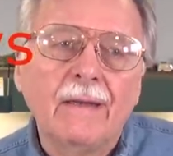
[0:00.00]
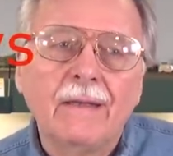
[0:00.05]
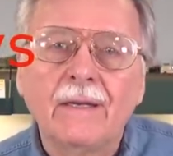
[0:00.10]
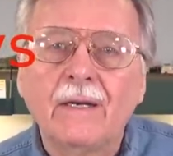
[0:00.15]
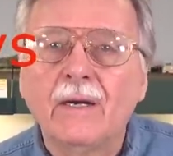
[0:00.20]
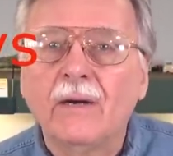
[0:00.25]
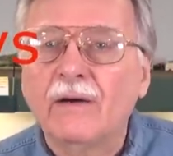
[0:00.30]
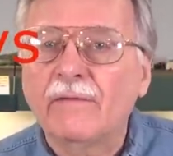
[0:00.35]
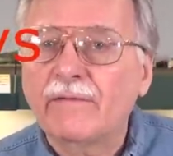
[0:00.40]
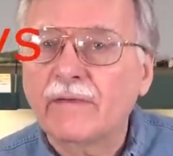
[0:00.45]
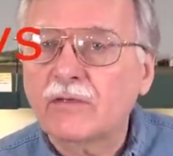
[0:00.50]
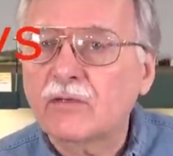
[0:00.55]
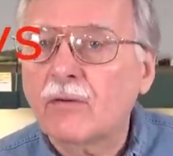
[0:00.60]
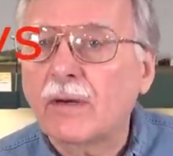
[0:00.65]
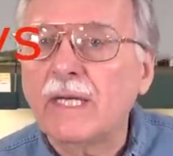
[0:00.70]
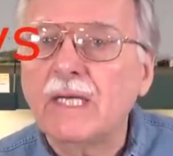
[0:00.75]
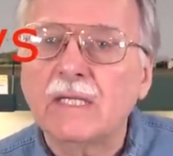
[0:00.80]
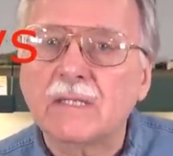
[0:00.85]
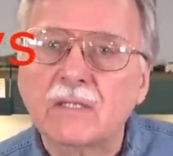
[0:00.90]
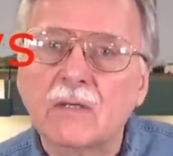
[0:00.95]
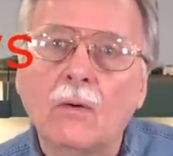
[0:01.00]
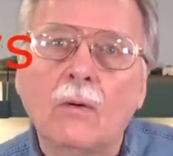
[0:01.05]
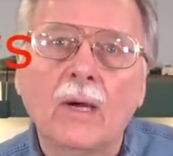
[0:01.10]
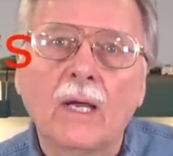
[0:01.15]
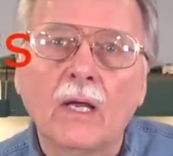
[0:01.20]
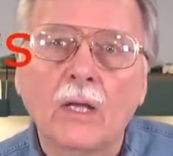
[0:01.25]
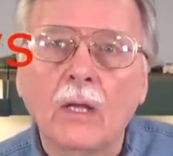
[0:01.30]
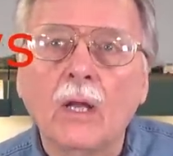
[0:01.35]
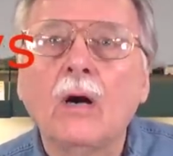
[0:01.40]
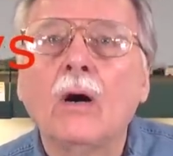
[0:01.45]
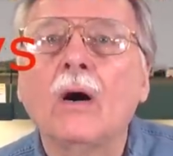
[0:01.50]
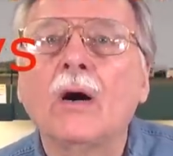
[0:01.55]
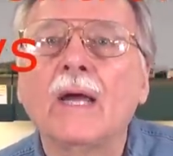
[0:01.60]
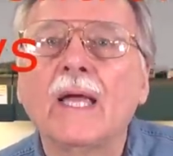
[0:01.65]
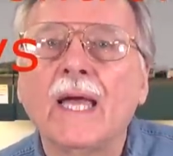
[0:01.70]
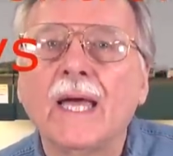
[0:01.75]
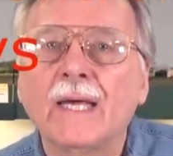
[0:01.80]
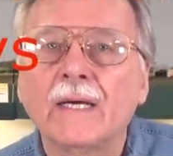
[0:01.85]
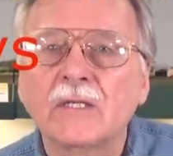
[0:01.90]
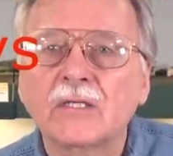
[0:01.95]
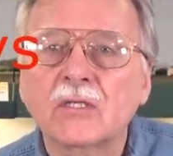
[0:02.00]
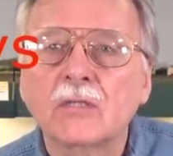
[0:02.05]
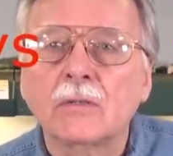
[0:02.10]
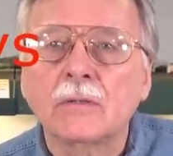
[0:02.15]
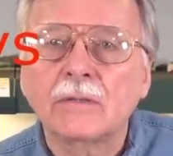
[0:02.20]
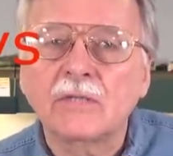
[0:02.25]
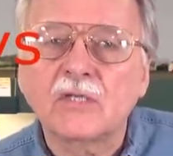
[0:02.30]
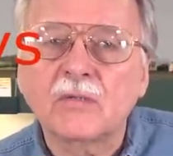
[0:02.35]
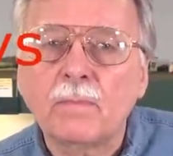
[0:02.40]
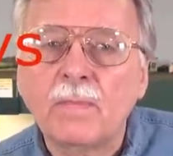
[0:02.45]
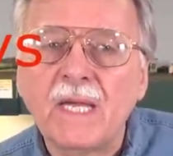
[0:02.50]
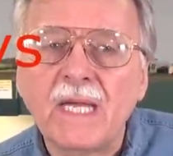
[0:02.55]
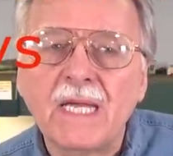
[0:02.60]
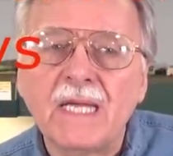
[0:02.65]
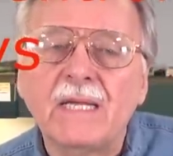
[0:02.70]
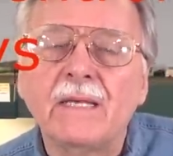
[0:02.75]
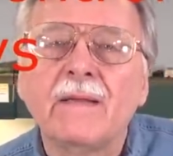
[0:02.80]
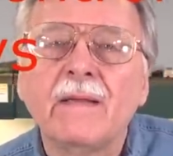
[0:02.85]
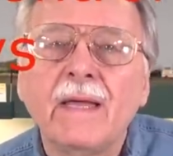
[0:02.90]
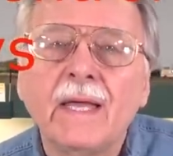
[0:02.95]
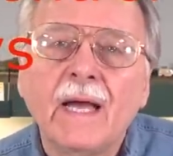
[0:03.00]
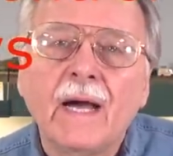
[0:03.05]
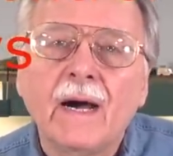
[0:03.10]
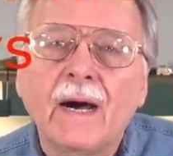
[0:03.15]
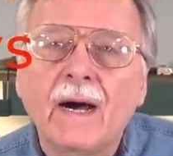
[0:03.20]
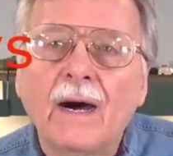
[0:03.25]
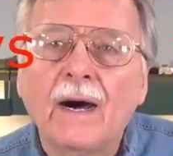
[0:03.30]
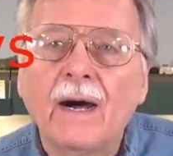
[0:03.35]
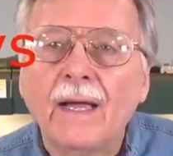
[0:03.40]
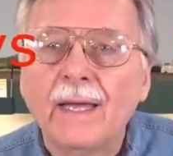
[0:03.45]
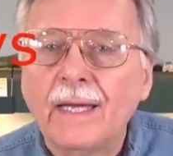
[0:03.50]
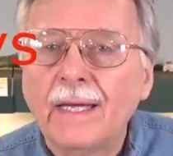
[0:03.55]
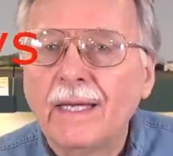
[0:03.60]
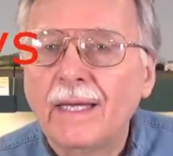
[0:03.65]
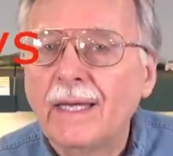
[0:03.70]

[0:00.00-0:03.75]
you know, if a train is going along at a certain speed uh,